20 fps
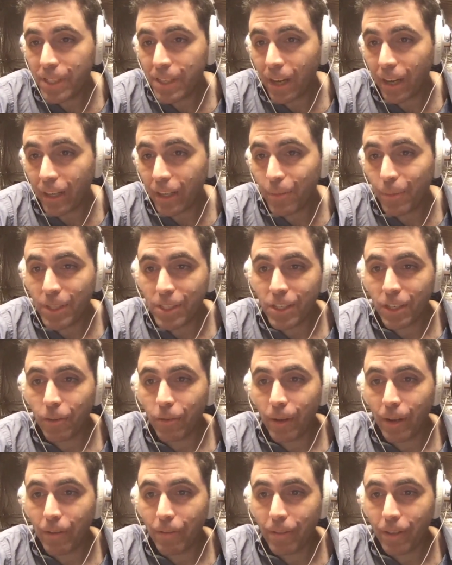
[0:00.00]
documents and
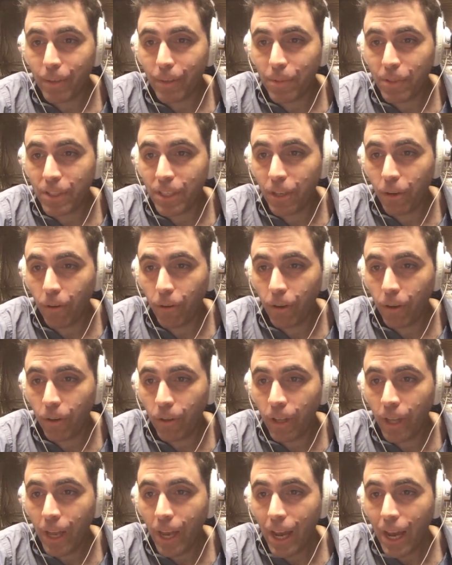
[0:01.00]
graphic
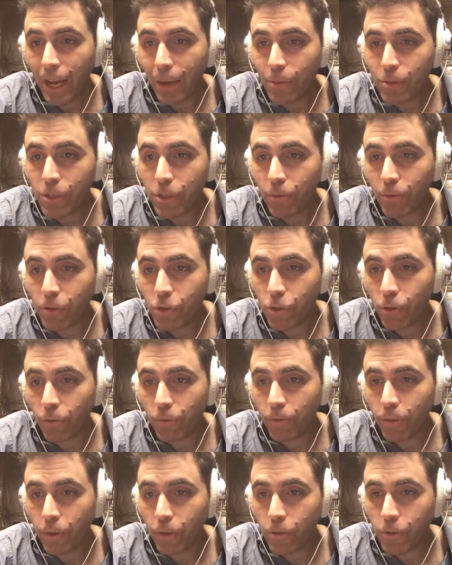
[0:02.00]
material. I was the original
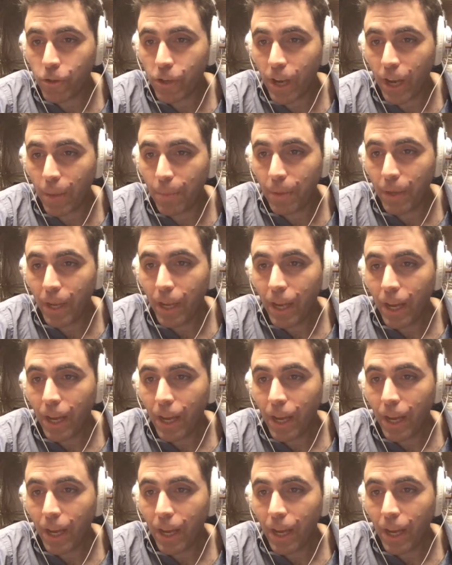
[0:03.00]
Photoshop.